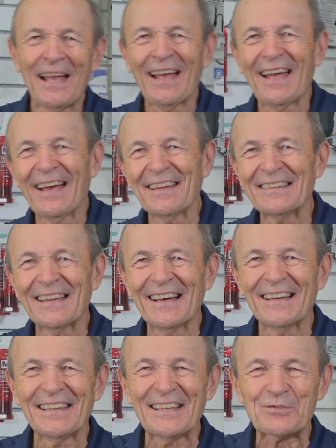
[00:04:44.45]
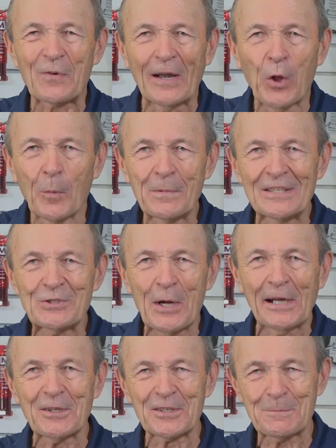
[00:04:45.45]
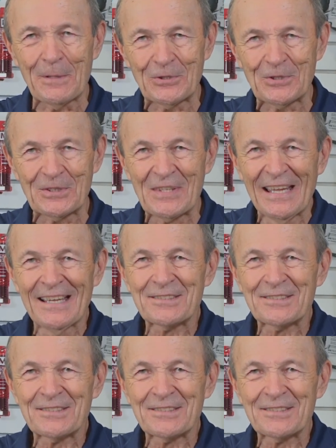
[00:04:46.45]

And it's fun. I hope you enjoyed those pictures.